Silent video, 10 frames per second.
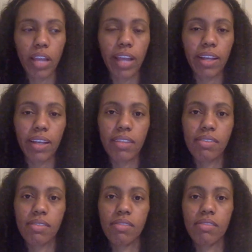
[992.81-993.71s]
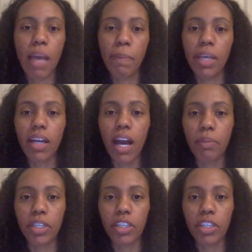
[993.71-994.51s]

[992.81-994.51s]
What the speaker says: like it's stepping up,